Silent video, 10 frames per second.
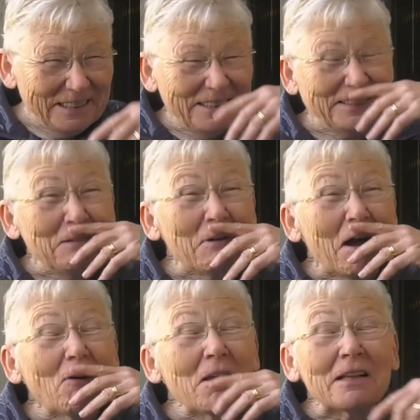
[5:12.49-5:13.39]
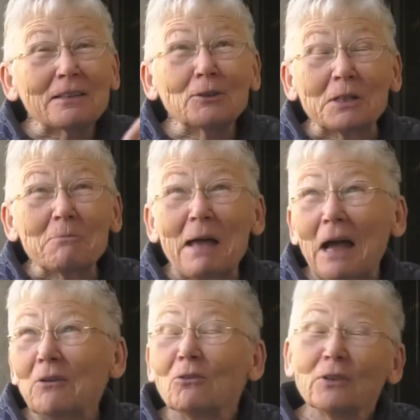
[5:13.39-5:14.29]
Somehow, looking
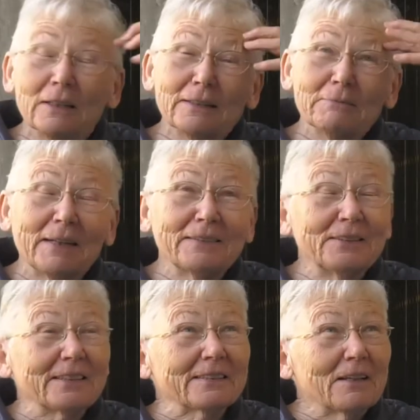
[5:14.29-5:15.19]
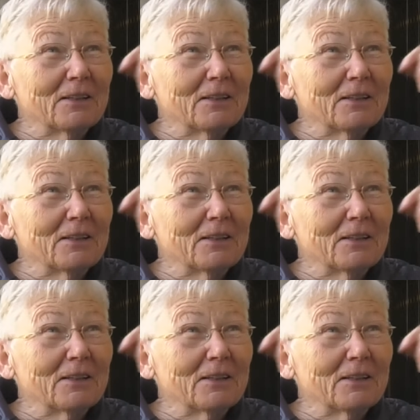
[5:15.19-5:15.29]
back over it, I think, my goodness,